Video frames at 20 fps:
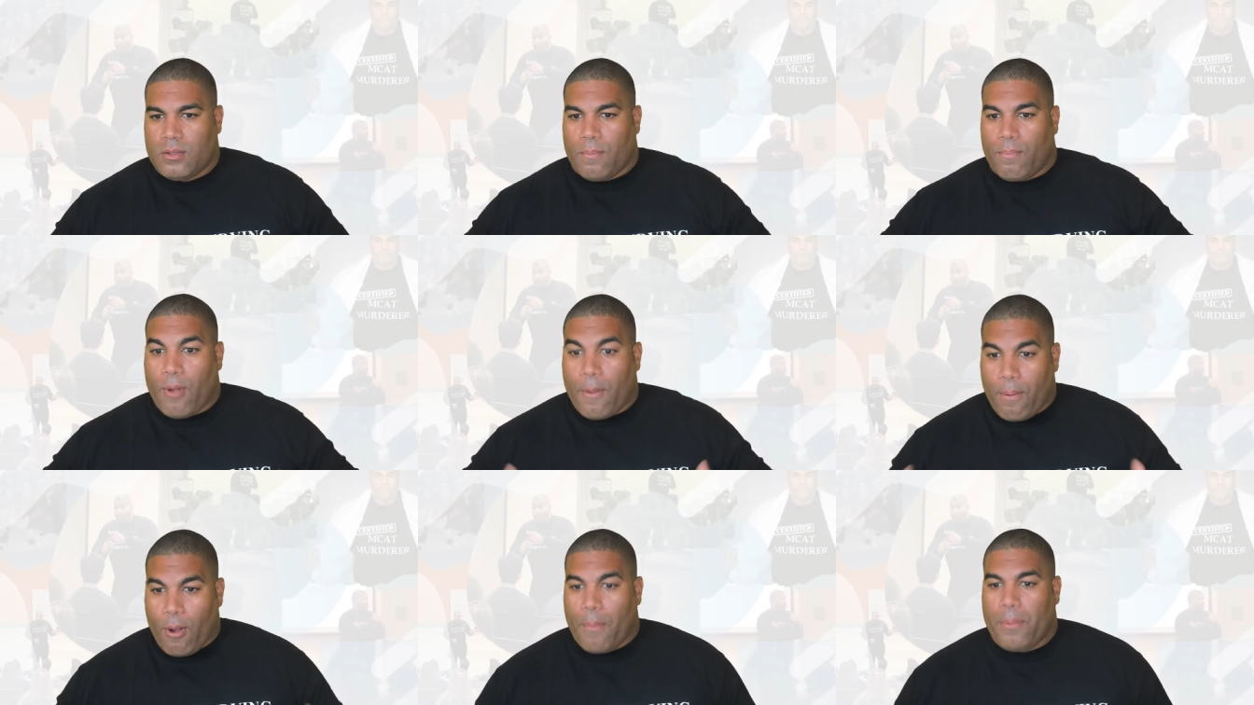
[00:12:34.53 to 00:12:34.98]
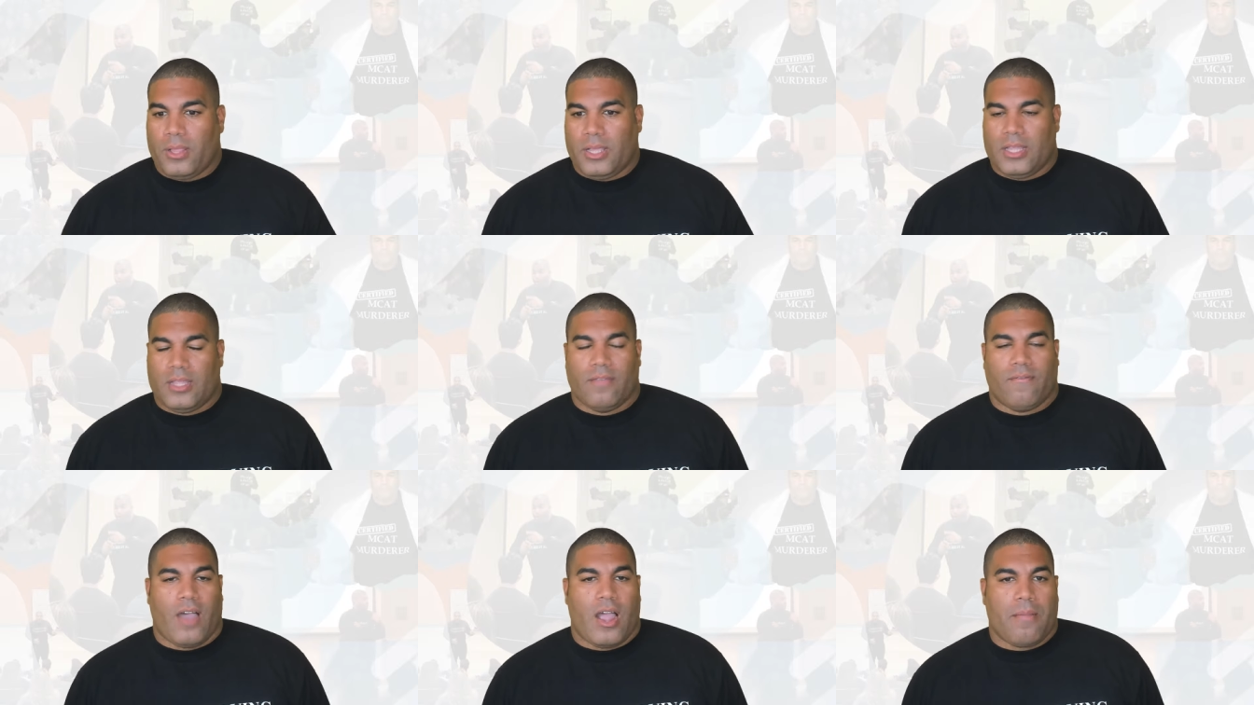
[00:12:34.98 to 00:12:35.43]
appropriately in
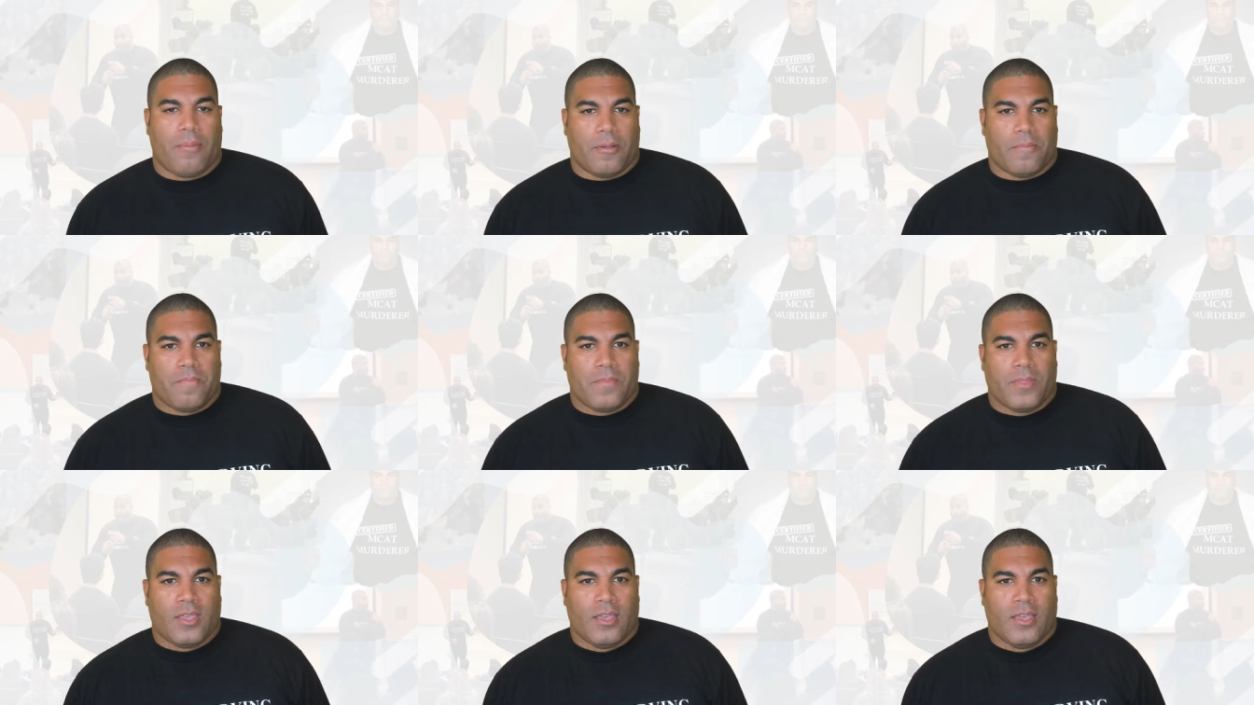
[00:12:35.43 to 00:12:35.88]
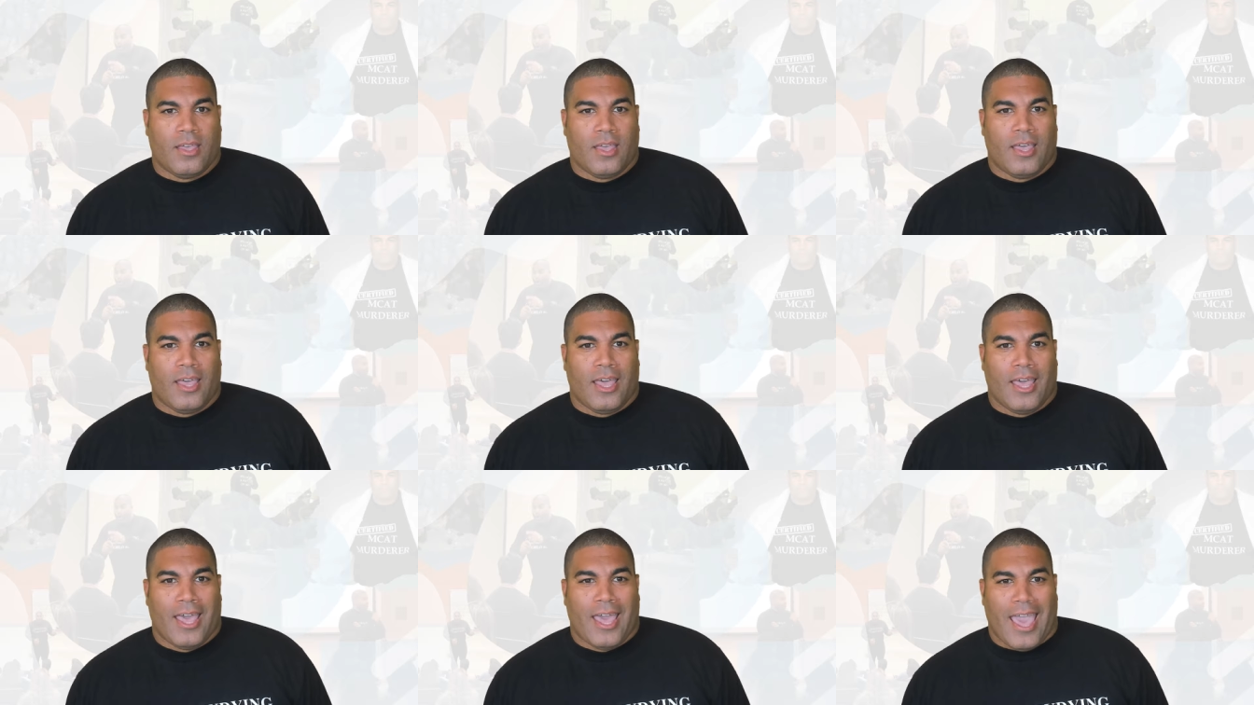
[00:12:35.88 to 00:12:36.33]
the environment
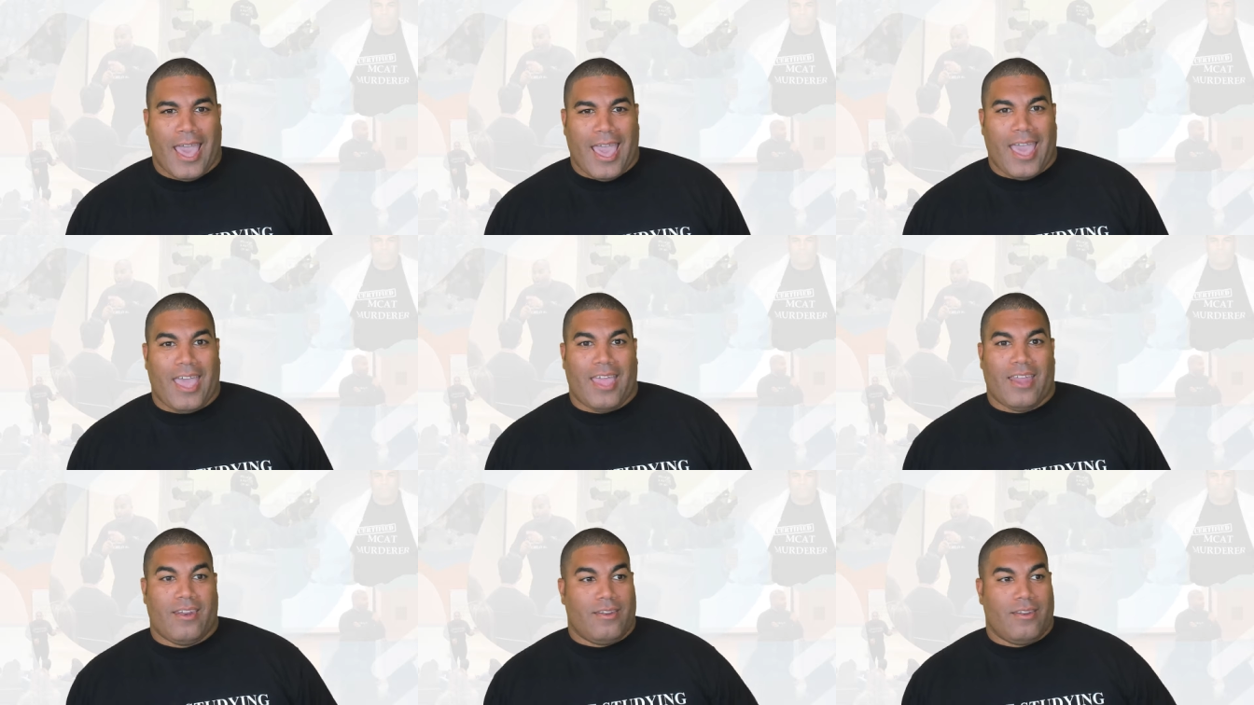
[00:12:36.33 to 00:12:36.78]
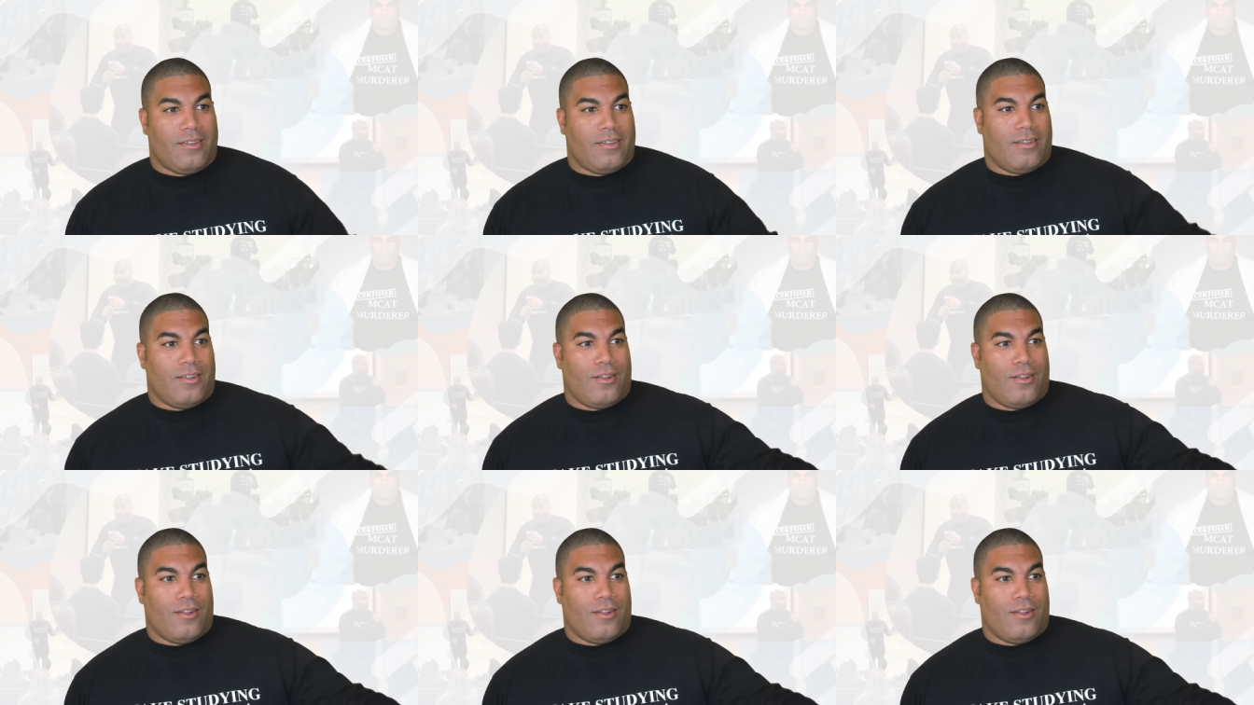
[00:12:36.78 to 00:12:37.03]
and